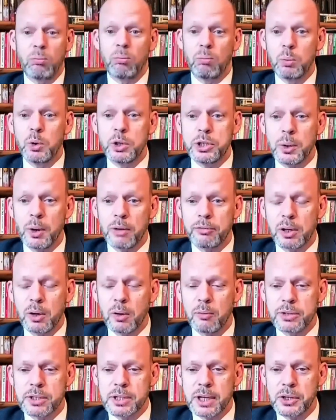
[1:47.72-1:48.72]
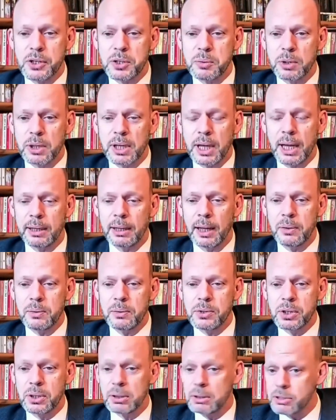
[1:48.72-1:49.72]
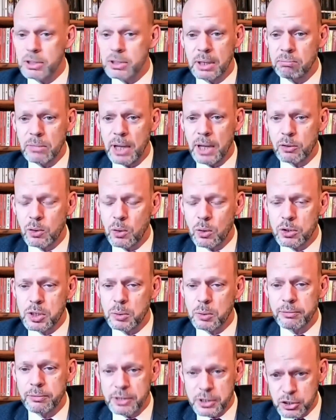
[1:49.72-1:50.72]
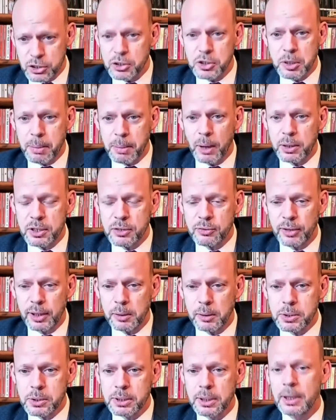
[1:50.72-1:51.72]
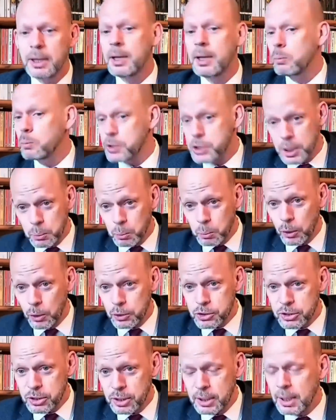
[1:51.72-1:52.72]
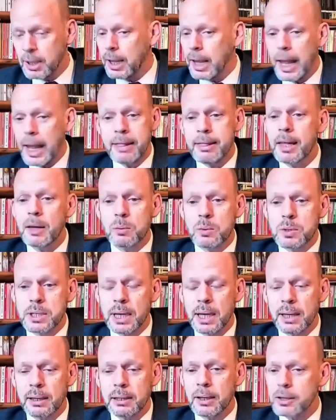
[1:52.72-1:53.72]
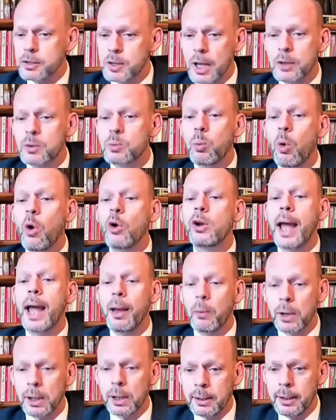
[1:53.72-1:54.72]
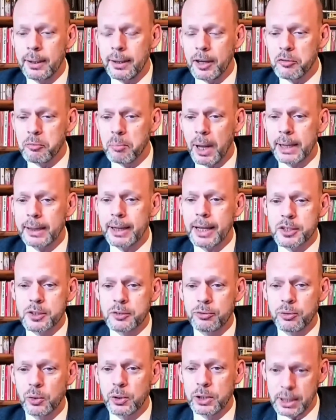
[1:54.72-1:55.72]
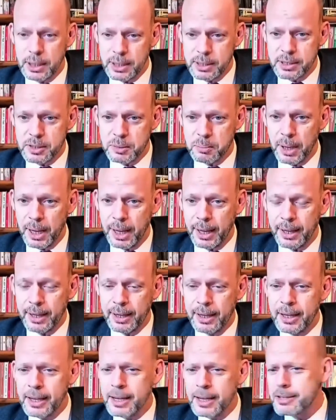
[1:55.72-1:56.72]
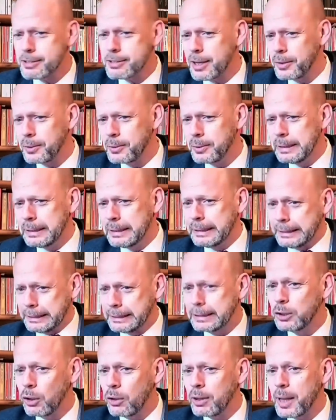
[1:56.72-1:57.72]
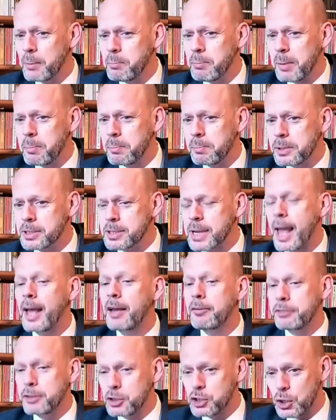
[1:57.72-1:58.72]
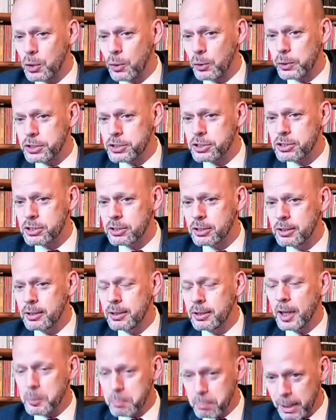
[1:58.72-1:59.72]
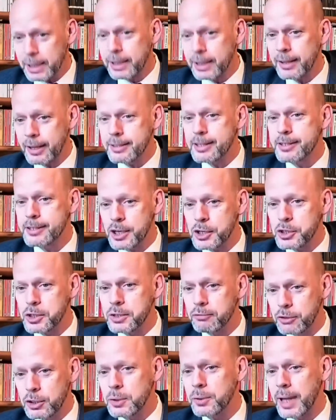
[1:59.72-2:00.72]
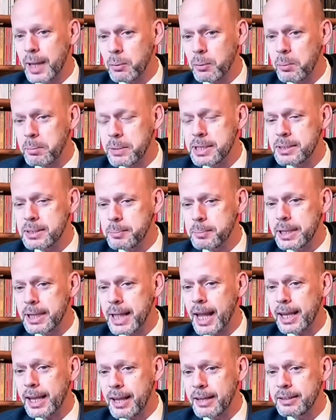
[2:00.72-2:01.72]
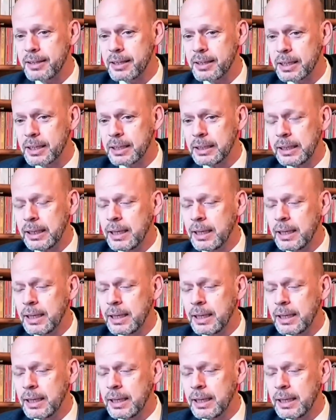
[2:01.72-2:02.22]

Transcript: would you have a conversation with Ken Loach? I said, yeah, of course I will, if it's just about his films, which it was. And that was it. You know, so that's one hour of my last four years as mayor. So to not let members have the choice and make that decision of do they want me to be their candidate,